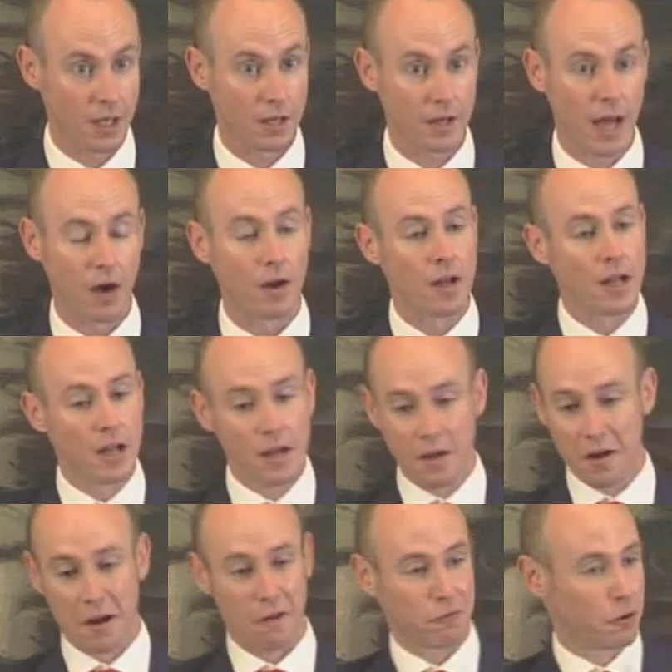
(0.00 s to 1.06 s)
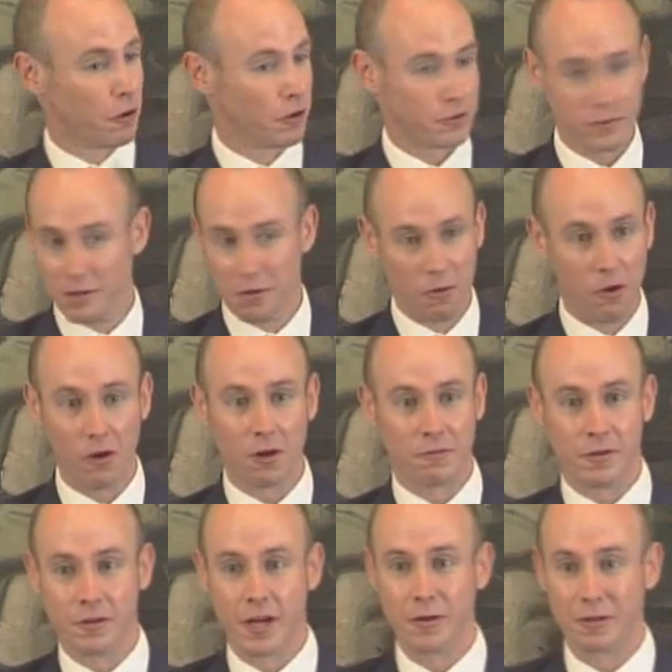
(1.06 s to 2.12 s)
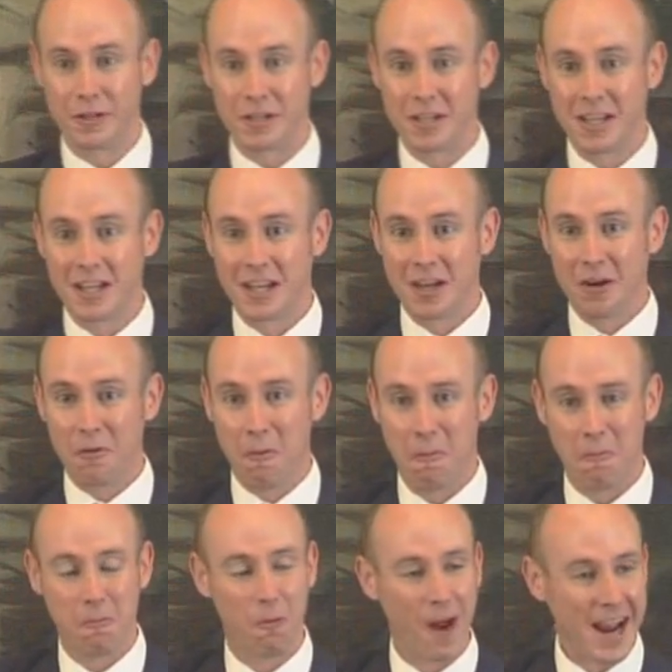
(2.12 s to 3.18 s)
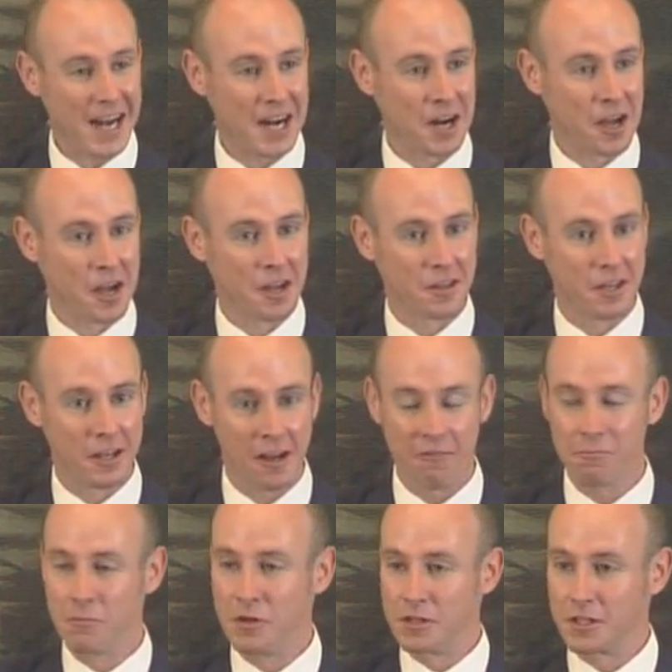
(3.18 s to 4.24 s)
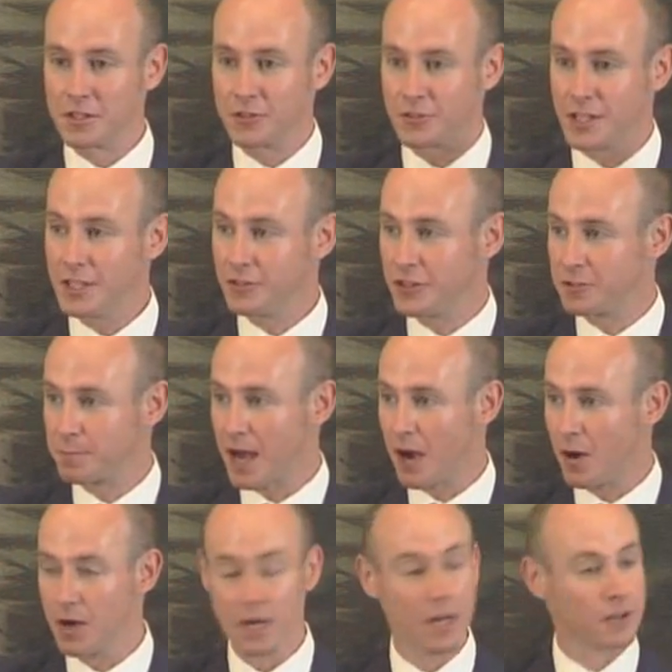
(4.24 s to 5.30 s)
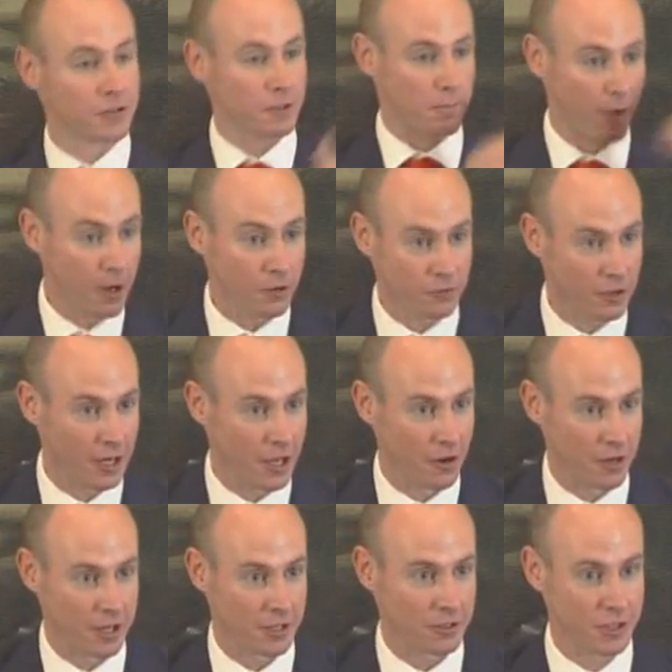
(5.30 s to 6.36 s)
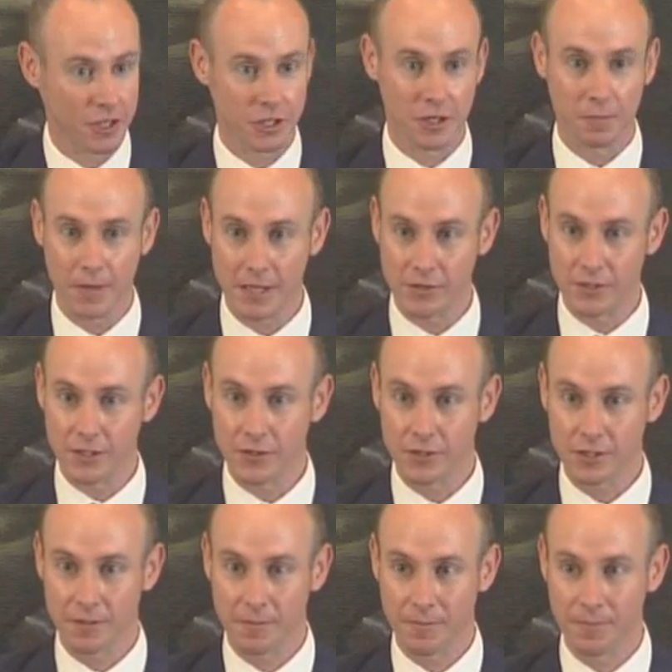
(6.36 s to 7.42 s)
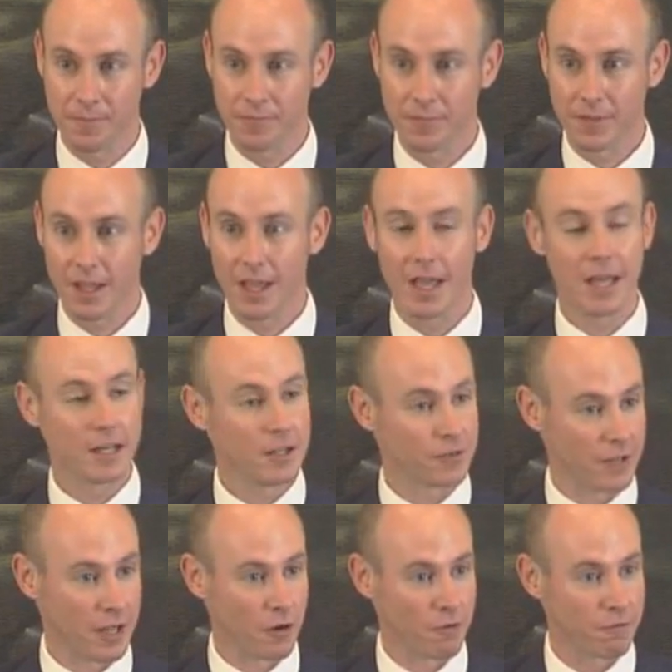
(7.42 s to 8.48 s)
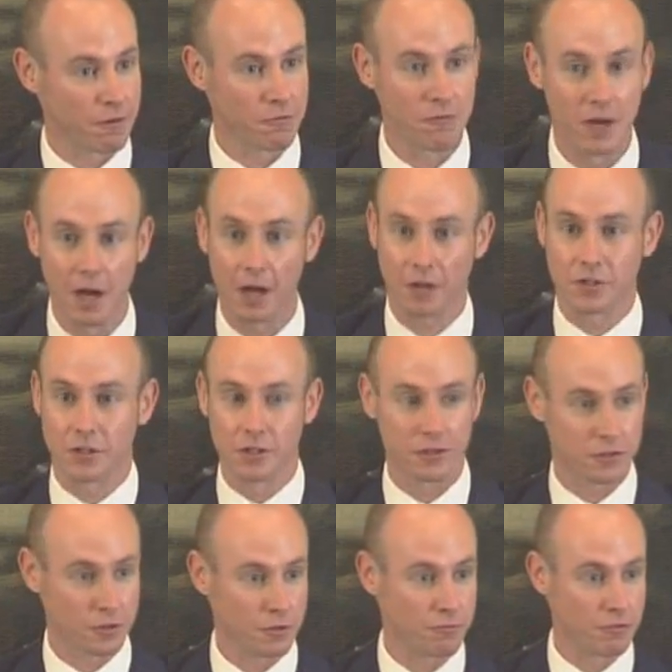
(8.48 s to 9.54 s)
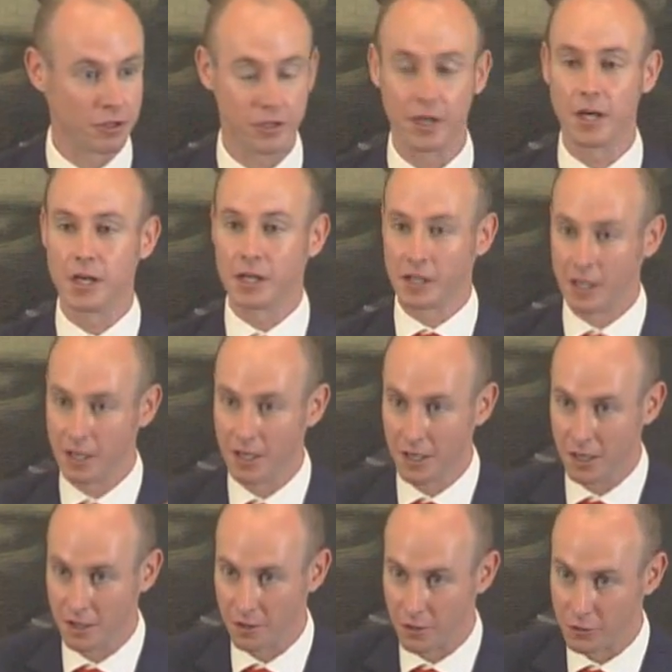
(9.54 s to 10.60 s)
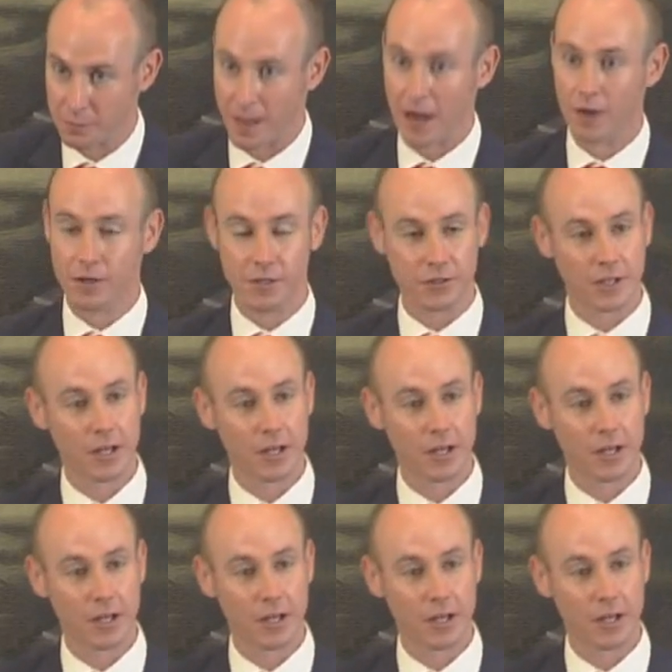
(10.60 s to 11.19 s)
Now, of course, all of you know that when the government seizes power supposedly on a contingent basis, it is then often reluctant to return those powers